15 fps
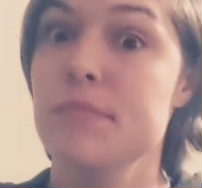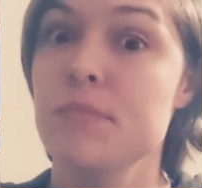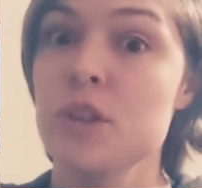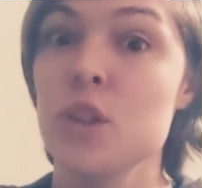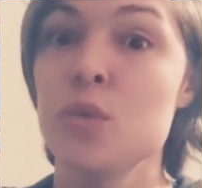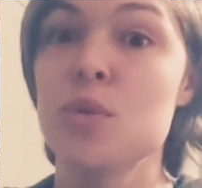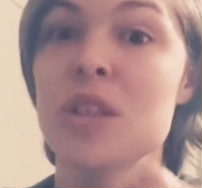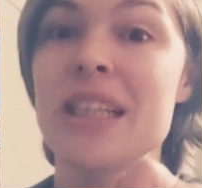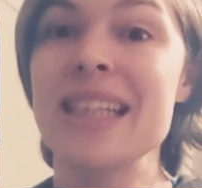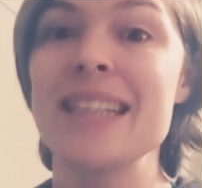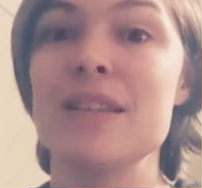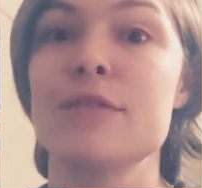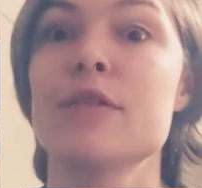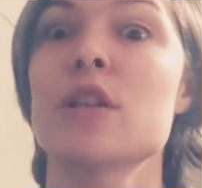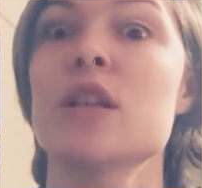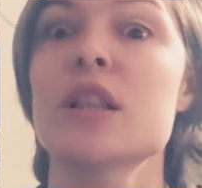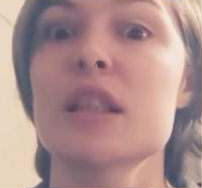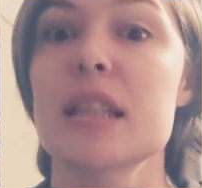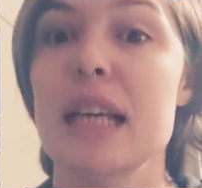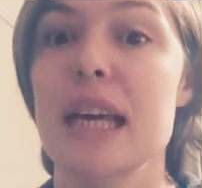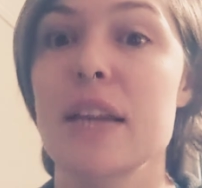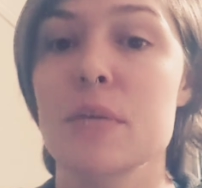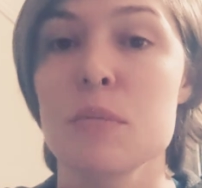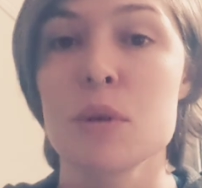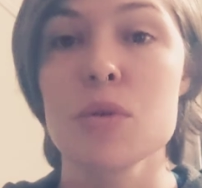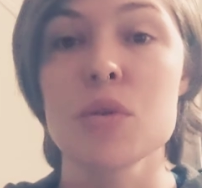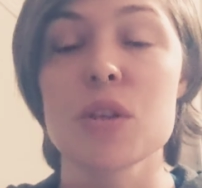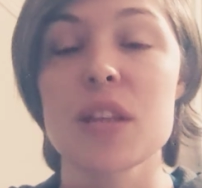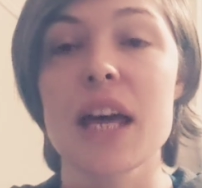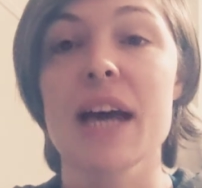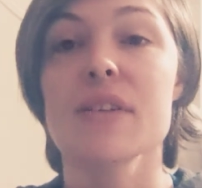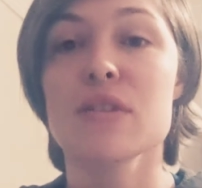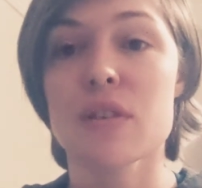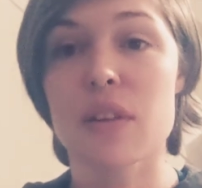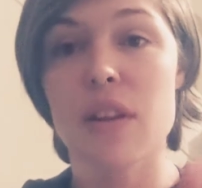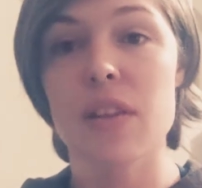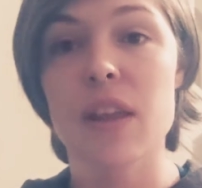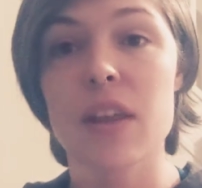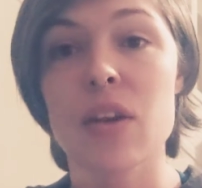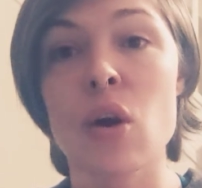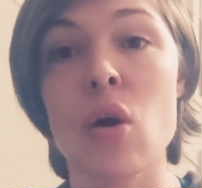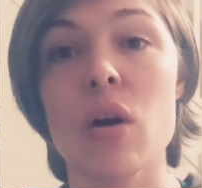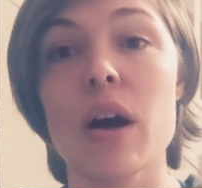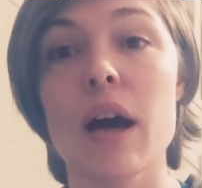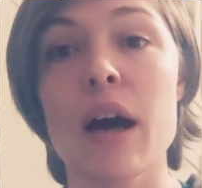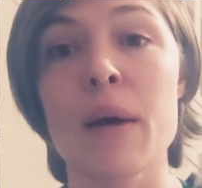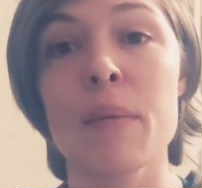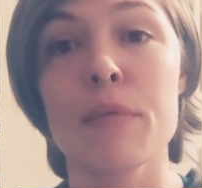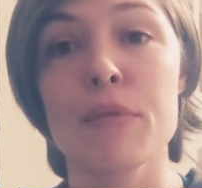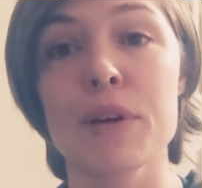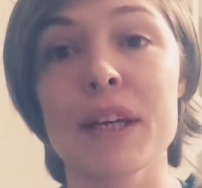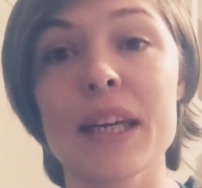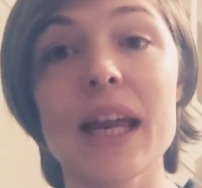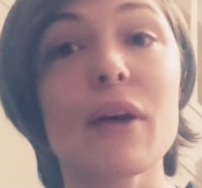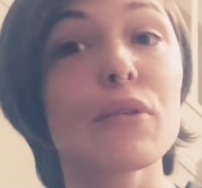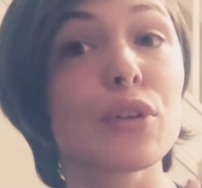Use a lead first to get them used to that, so that they're not freaking out.